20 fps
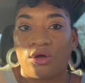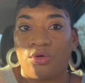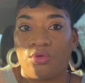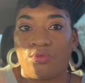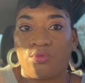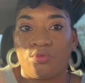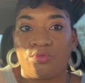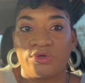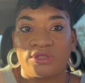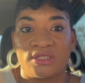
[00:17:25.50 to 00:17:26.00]

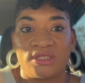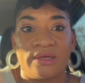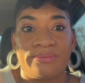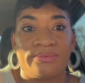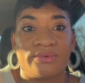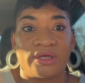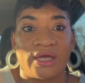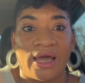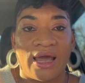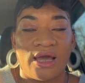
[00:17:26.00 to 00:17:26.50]

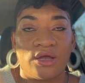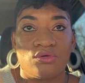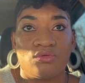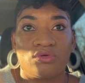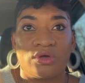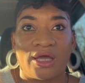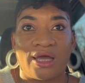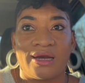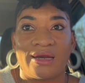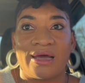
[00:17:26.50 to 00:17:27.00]
reciprocate. You
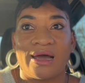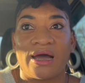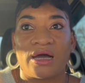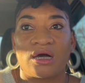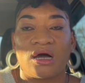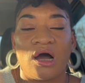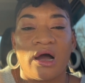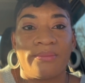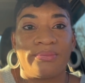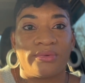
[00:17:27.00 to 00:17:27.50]
cannot
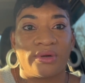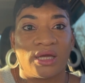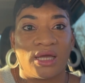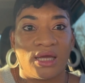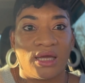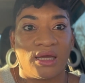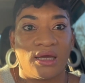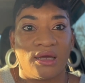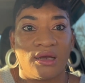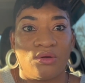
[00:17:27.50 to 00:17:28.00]

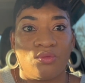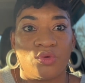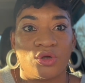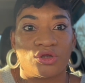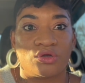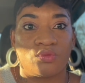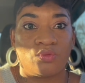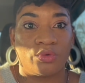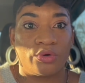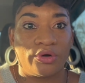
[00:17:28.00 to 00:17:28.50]
comprehend what
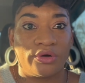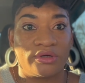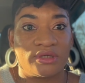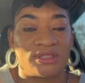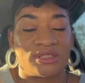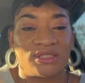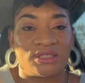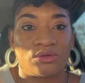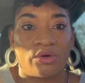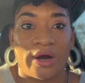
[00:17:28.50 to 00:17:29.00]
the word
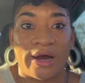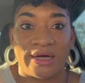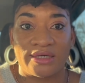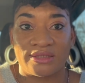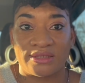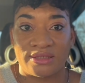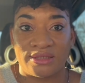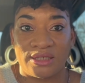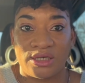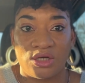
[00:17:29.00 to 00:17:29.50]
is trying
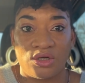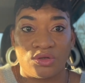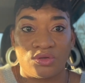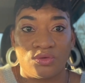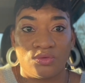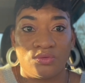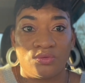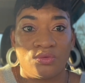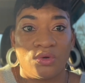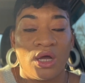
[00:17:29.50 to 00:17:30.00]
to tell
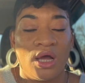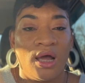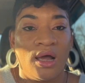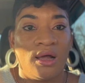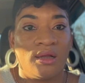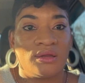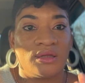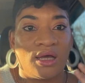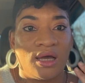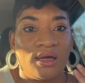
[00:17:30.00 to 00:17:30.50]
you.
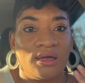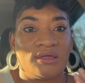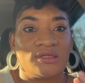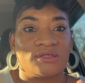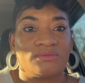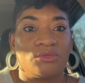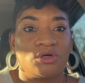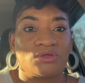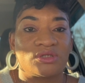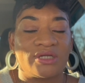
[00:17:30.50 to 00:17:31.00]
That
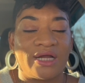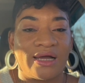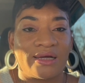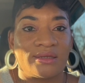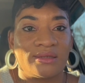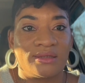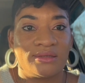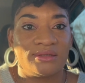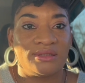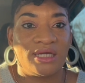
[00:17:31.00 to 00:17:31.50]
is most
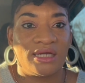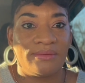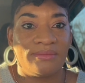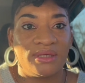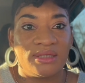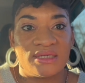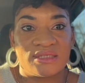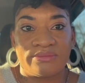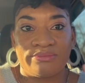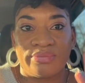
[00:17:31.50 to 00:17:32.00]
likely a
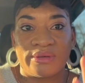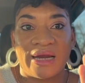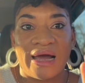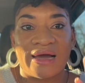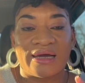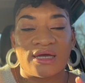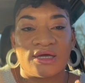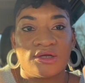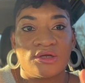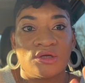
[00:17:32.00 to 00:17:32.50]
demon that's
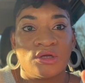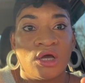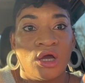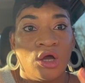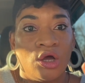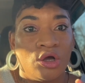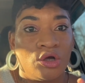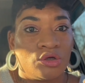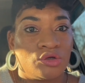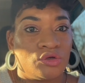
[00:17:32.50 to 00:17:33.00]
blocking
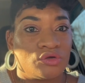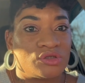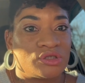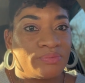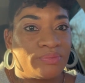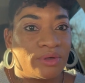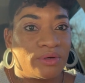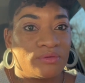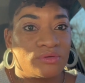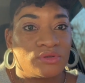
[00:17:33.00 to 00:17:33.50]
your
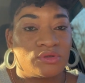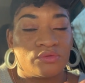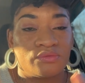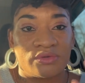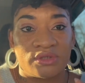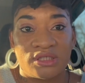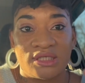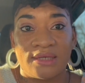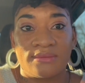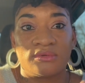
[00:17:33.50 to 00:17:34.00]
spiritual
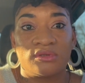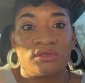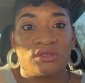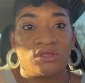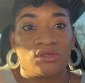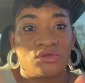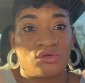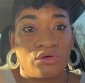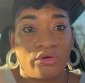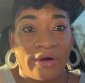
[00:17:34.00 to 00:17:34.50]
receptors
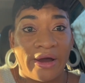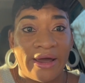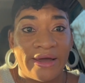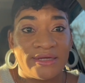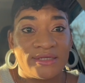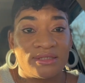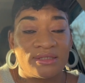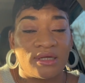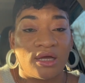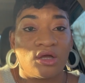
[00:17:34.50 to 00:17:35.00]
to
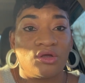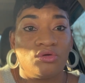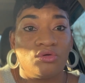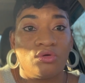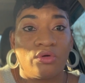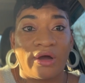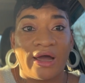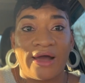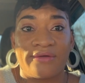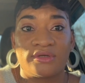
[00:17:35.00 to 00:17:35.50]
Christ. And you're
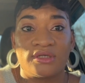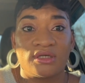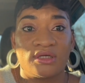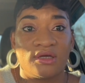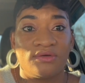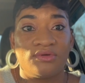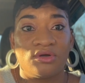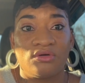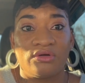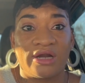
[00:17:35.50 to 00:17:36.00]
going to have to
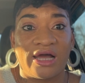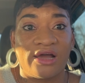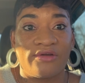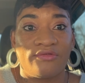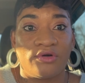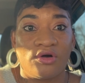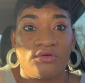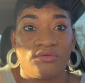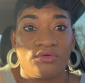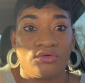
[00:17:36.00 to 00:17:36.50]
give your life
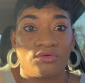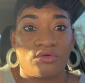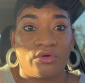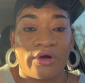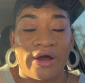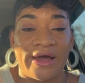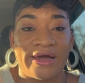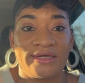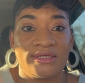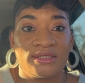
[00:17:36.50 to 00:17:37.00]
over to
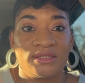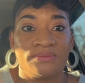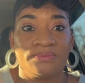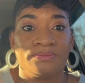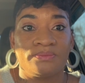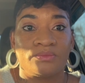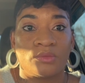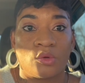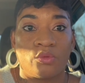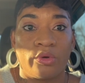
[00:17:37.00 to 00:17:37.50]
Christ,
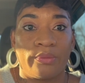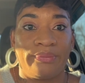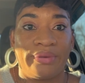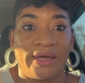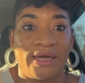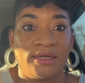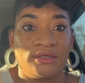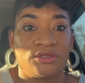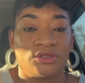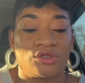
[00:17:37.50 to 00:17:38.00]

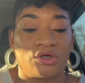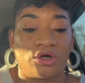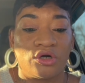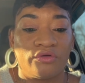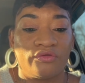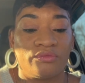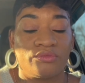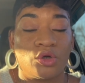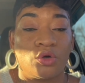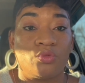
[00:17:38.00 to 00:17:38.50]
repent and turn
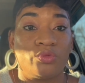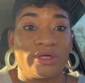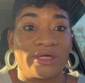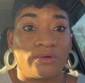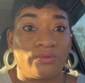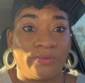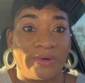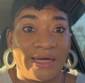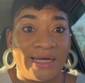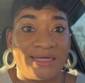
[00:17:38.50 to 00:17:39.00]
from your
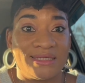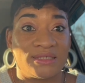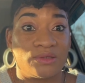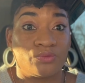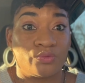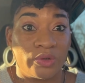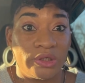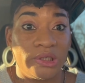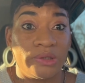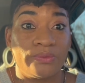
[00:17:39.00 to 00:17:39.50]
wicked ways,
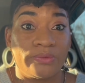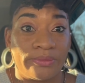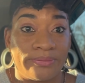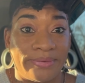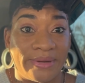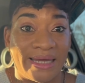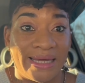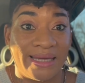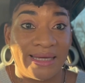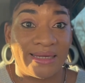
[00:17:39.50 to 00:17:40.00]
and really
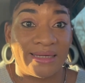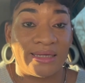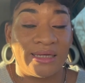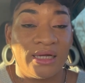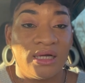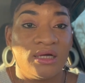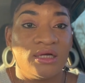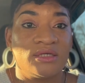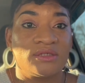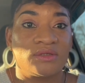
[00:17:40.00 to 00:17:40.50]
repent,
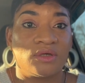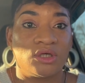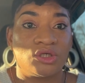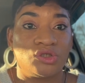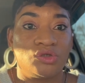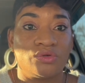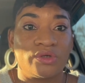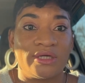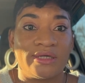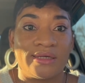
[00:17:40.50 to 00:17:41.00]
so
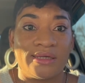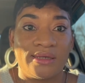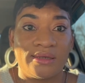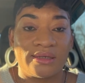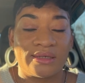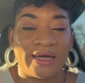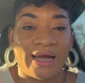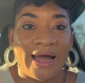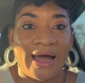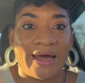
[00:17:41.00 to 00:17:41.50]
that you can hear
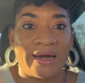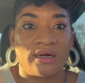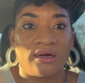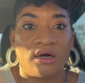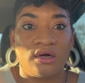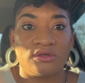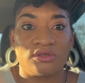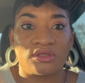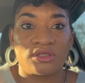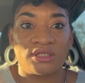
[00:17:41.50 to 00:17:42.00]
God and
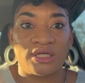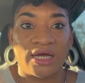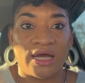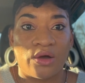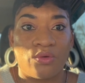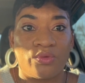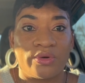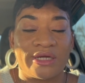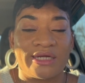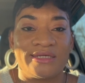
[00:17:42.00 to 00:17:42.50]

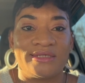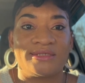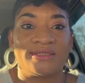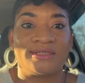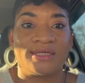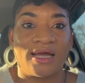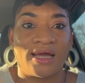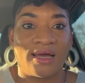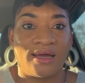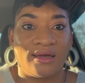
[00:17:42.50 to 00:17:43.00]
understand what he's
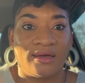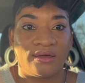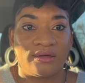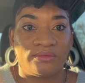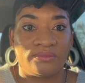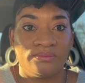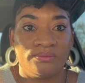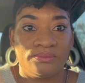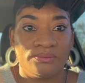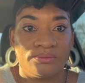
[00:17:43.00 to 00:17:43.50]
saying.
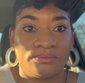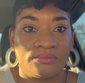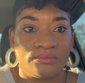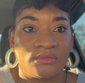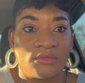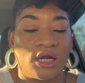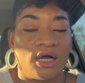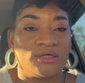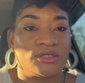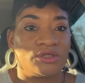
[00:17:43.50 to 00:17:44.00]

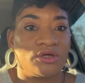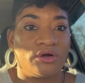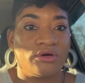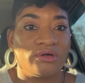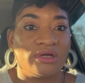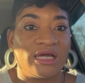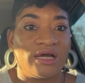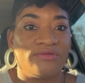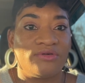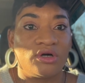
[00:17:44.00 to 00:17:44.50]
A
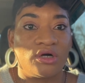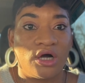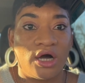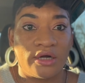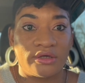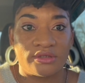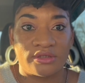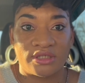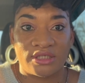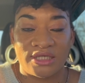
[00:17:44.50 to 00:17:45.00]
certain level of
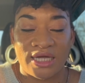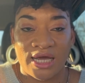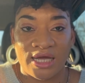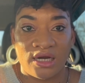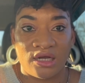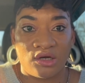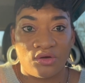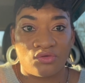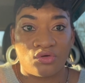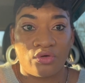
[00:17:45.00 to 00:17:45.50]

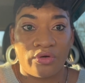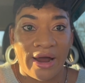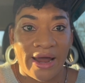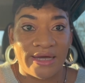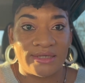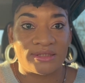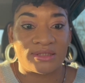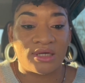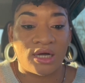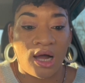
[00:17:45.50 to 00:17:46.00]
understanding of
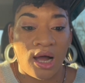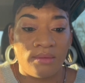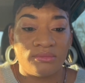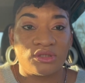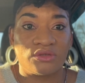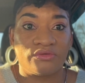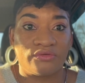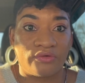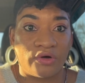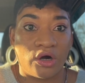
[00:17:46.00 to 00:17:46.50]
Christ
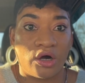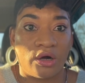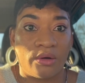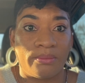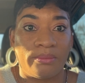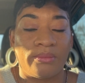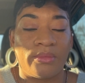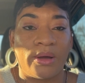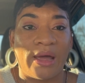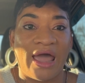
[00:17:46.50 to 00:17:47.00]
comes
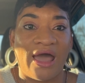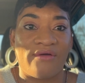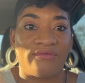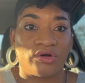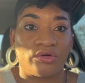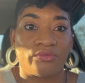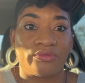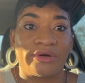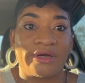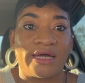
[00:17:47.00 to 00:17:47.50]
from having
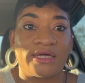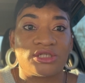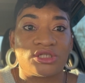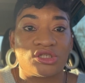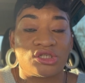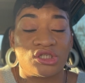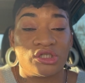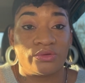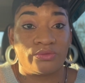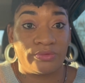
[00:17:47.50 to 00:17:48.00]
a
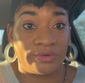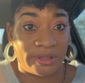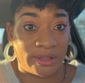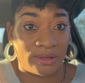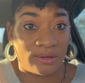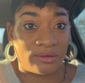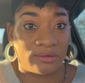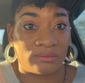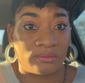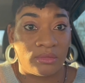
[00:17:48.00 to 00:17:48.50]
relationship with
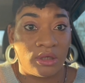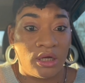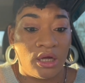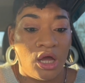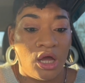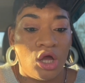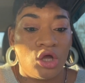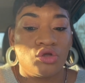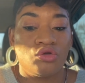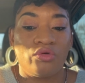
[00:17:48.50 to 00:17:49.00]
him.
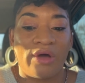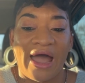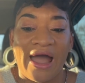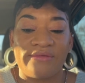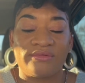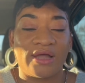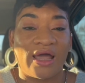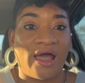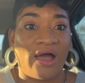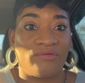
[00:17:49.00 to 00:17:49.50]
You
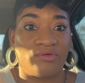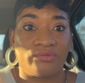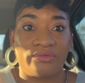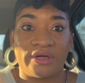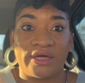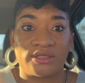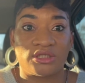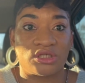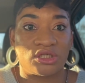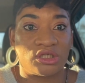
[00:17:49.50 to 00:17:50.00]
have to have a
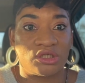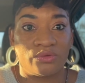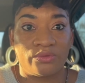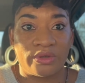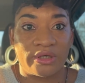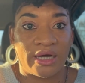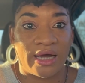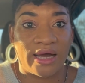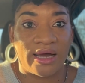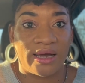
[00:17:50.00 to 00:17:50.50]
relationship
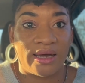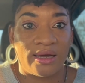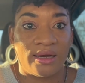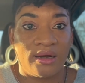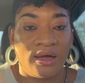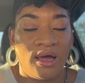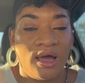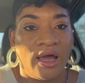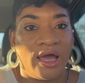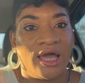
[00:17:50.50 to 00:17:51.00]
with God.
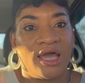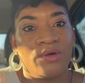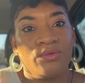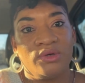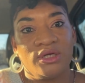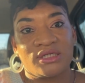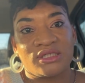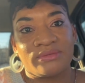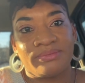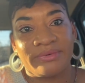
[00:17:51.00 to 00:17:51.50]
He
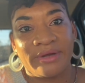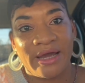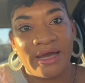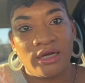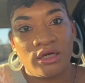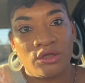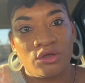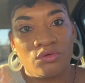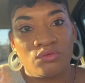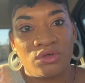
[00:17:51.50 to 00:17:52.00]
will
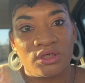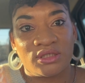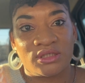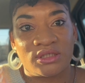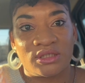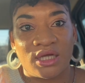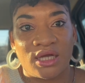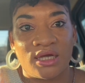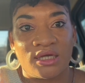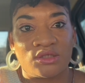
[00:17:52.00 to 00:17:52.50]
explain to you these
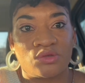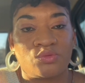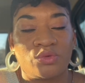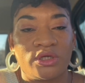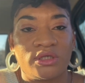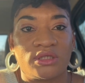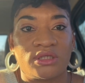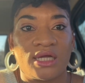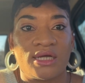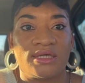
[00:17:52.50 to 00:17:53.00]
things,
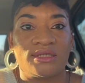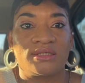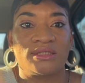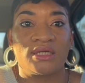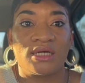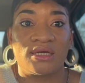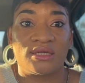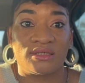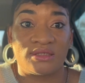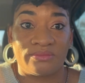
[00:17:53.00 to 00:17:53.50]
what these
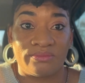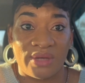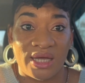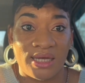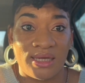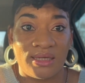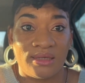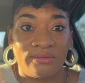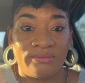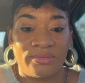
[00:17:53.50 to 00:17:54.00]
things
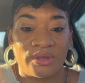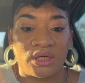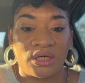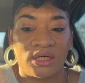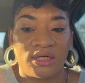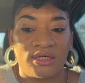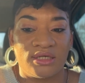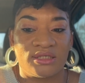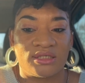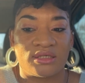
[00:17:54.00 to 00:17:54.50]
mean,
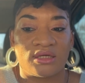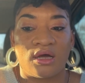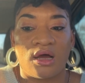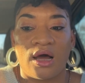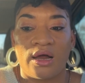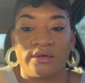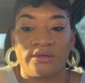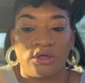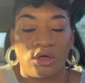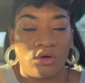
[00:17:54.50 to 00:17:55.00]
because
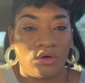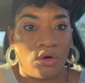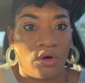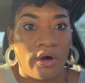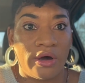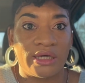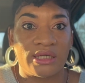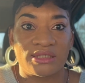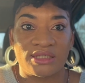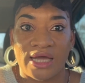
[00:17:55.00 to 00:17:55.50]
the
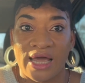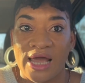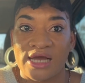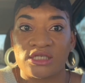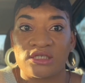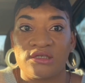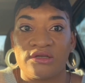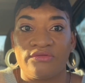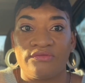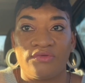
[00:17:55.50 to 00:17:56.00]
Lord is
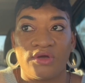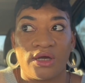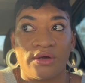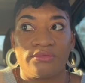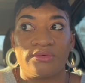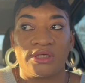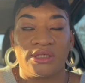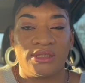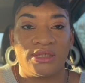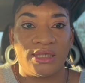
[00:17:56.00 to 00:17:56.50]
actually
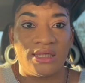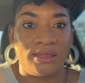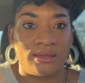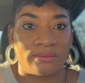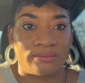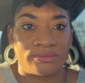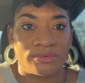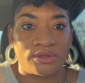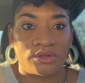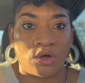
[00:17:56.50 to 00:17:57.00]
very deep.
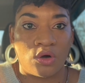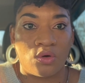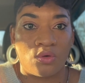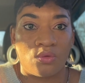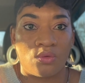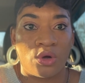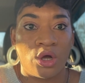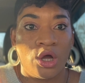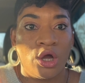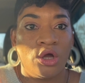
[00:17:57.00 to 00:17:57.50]

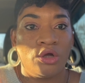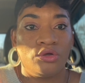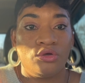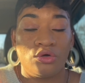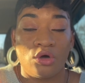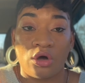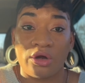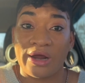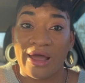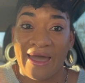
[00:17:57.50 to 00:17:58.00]
So you're
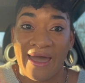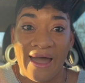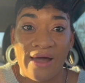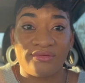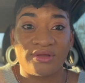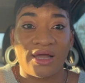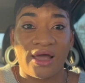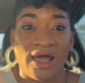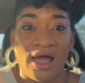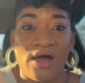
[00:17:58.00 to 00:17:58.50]
going to
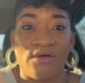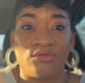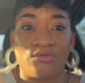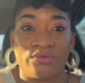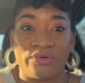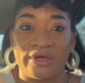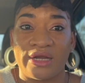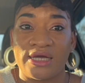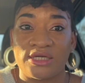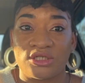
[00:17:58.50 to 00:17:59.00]
have to have a
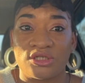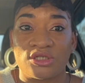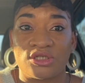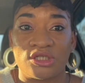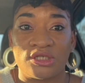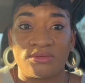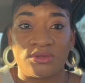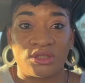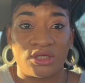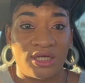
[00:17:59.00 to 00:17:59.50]

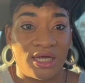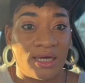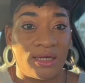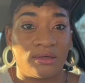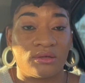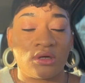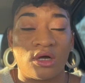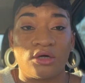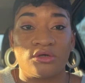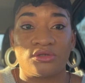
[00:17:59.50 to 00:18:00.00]
relationship to get
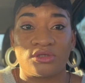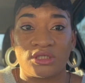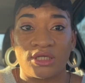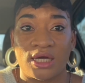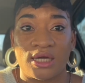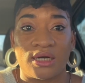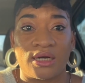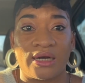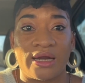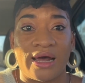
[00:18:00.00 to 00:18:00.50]
and
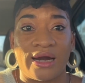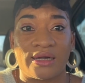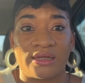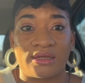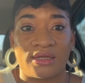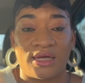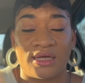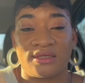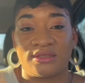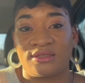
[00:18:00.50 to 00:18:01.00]
understand a lot of
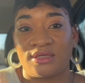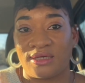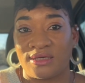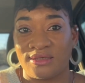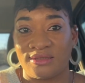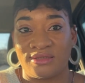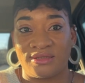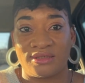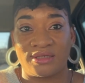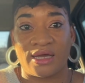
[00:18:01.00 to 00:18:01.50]
things that
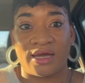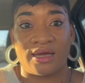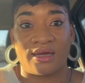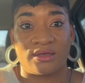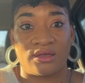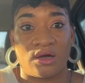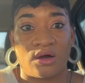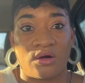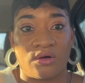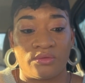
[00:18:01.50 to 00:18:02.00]
he's
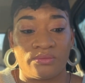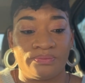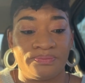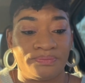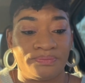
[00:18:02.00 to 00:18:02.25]
saying, y'all.